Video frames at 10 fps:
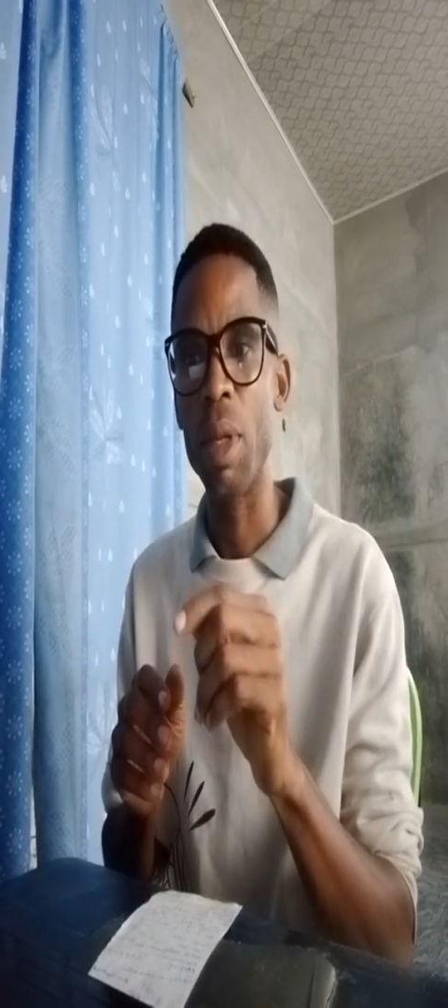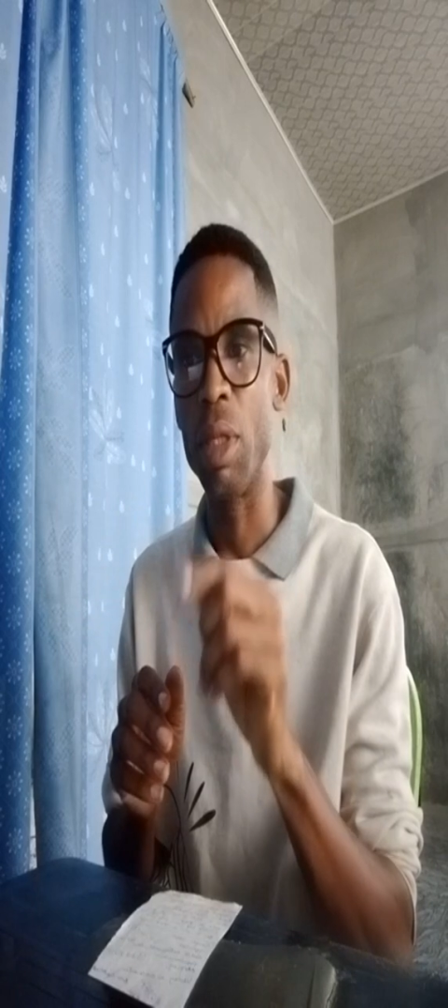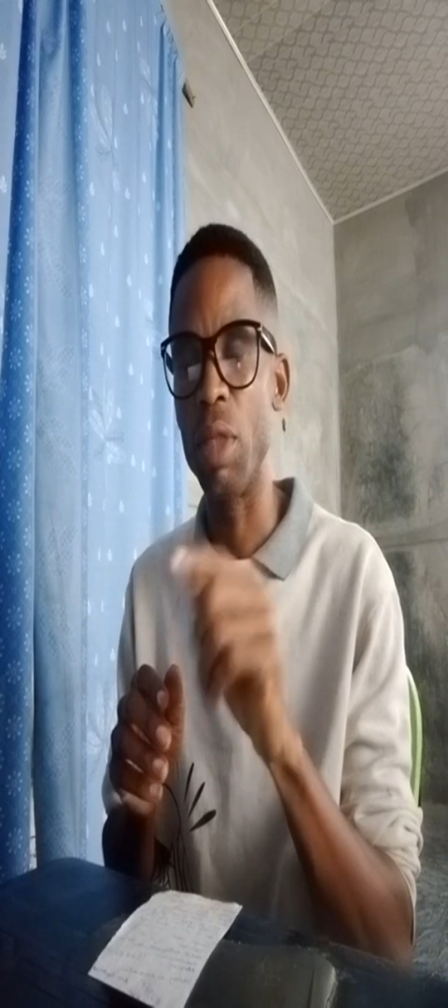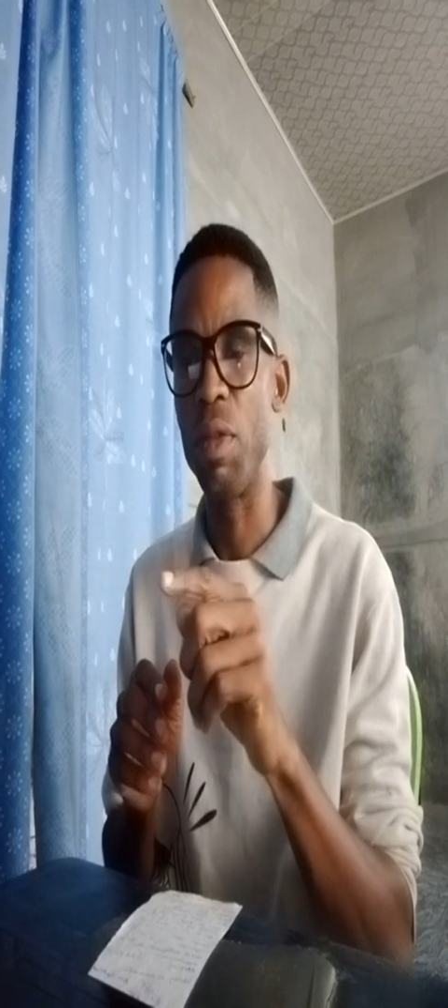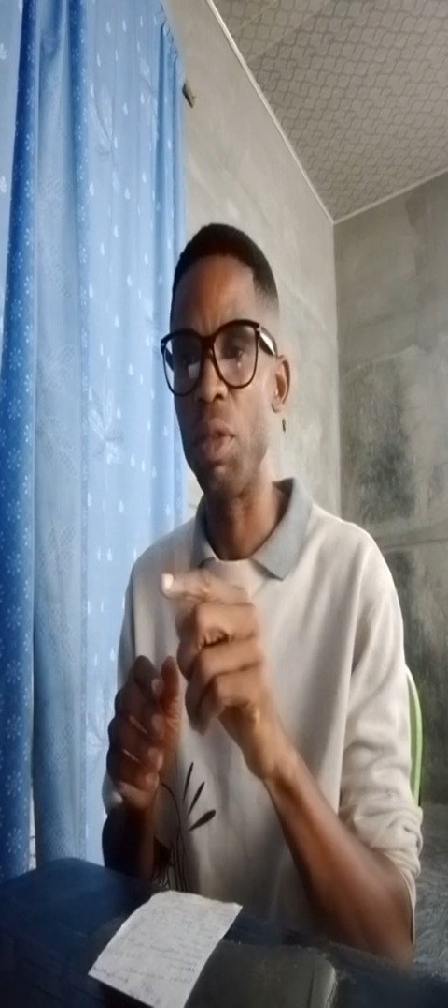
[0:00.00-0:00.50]

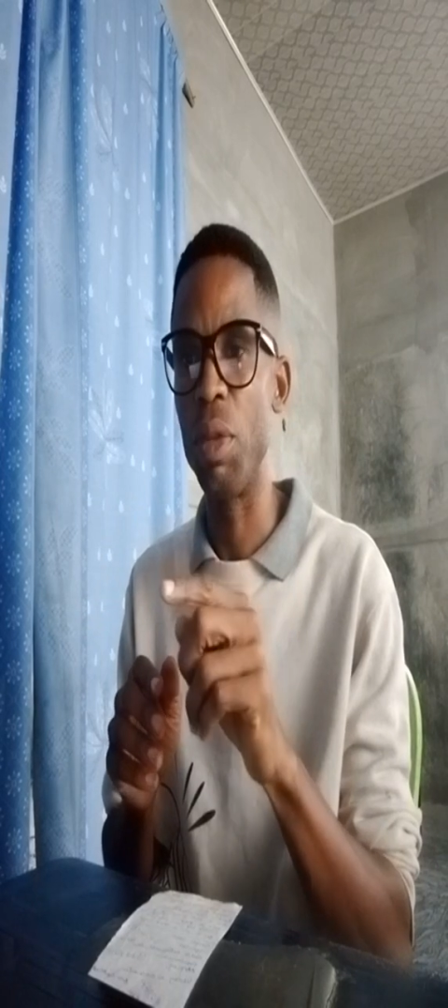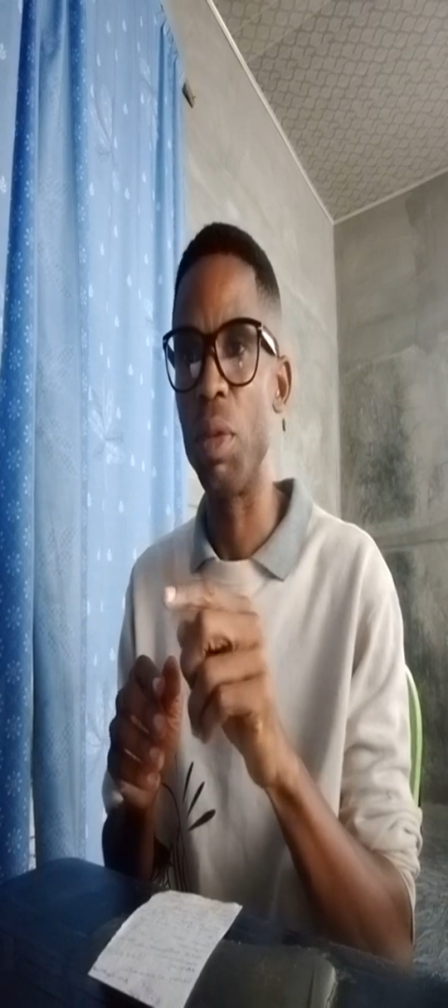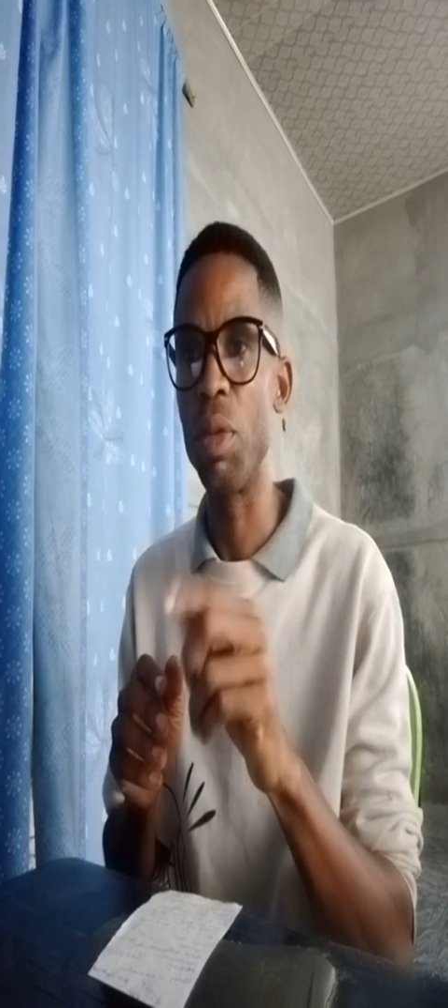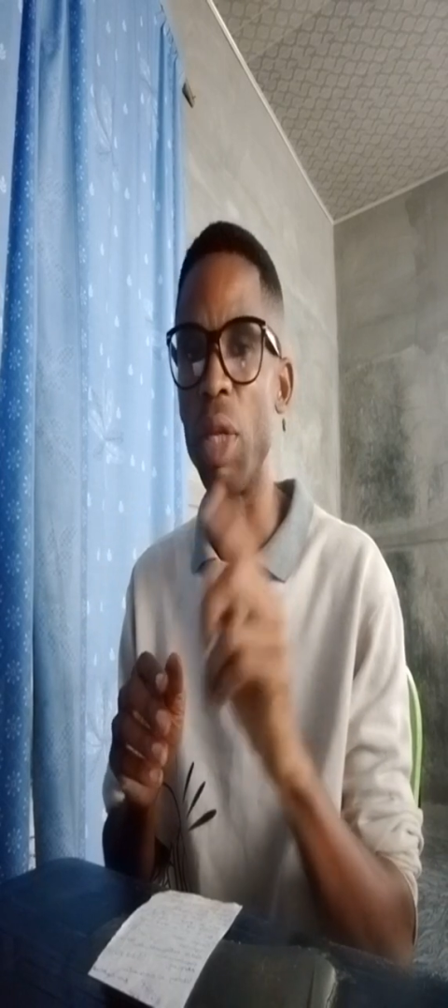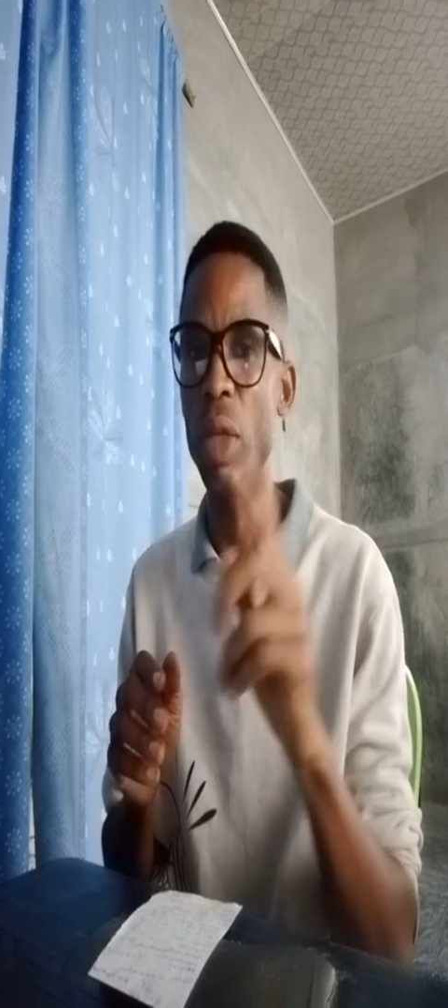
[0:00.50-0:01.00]
this
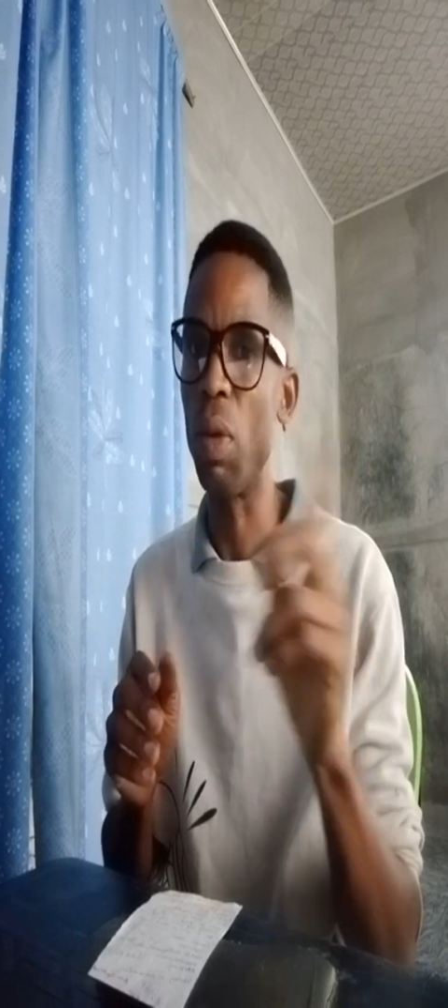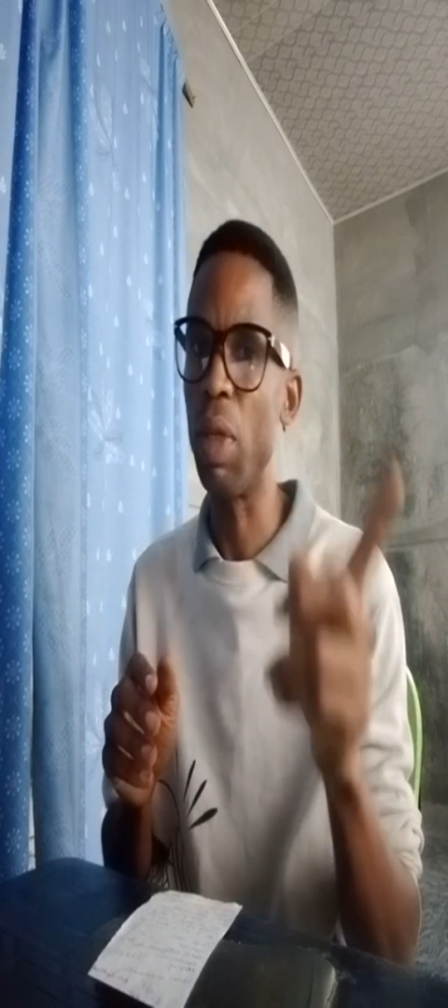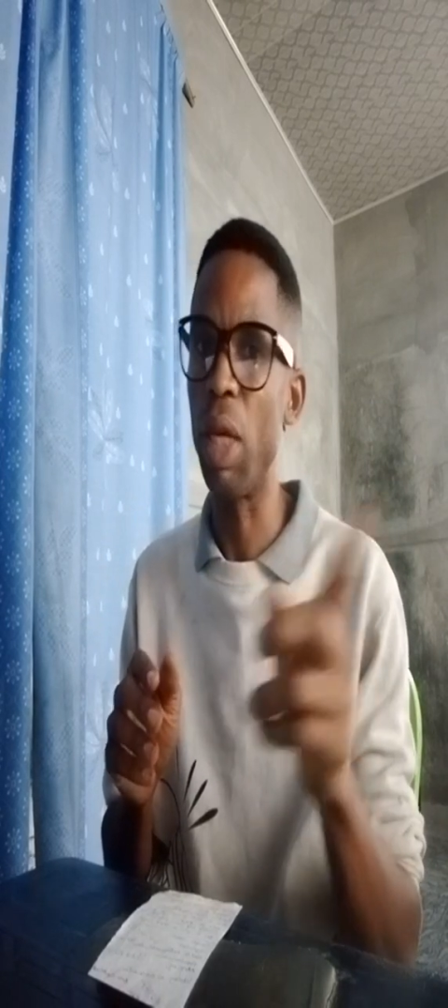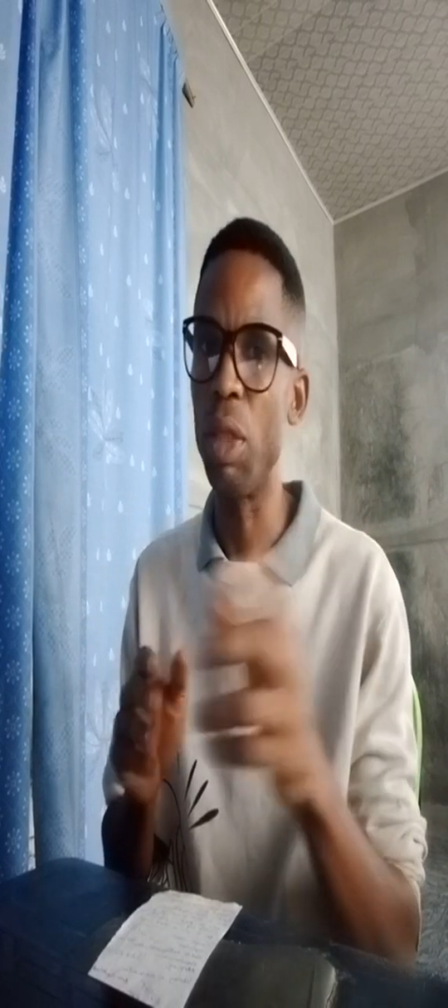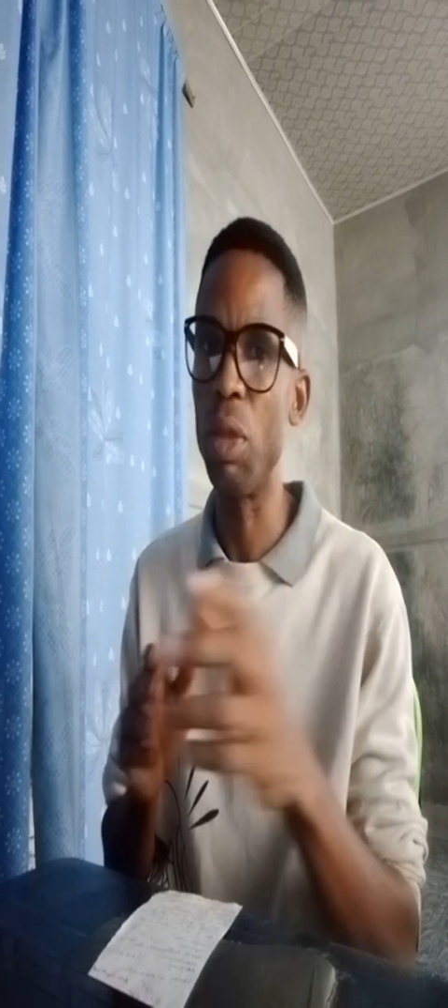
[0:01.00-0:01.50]
video so that
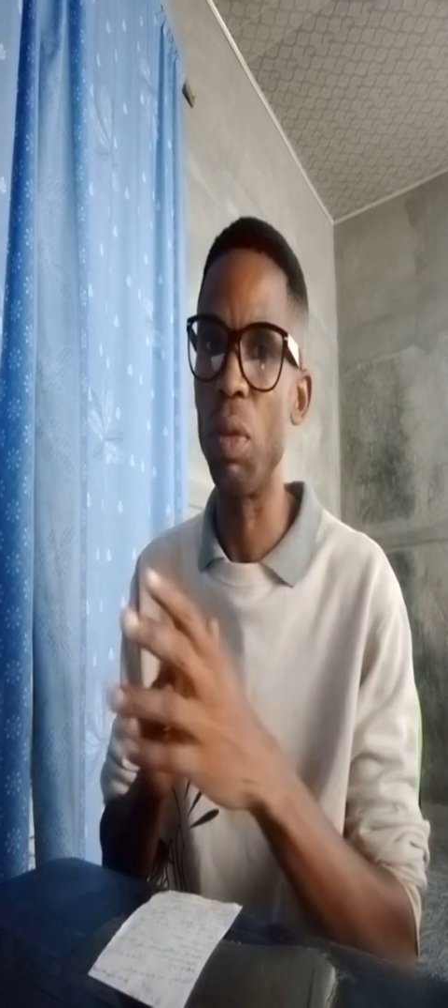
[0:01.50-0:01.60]
others